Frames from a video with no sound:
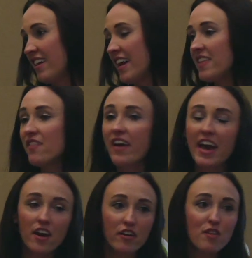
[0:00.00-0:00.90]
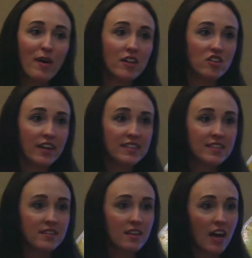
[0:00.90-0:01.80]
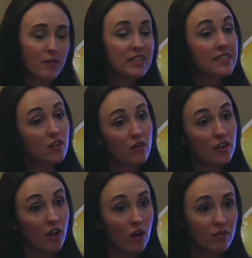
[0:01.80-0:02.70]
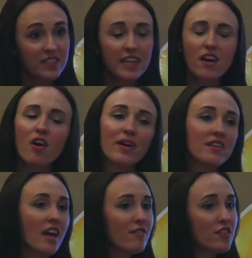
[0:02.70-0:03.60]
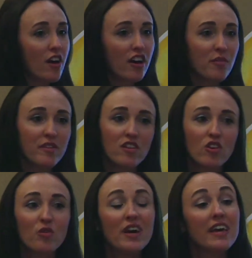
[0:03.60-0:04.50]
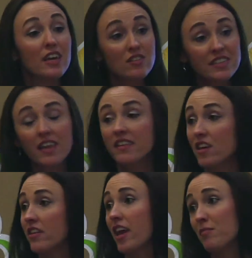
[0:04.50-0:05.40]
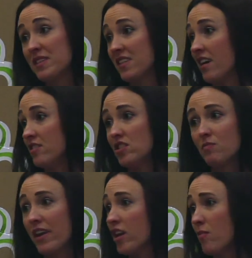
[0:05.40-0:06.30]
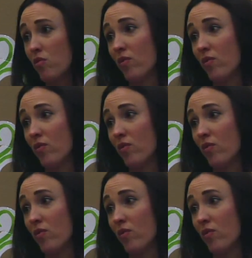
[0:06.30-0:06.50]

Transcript: And then if I had her email address, I would send her a note saying, oh, I loved talking with you. Here's that link on Amazon. Just write a couple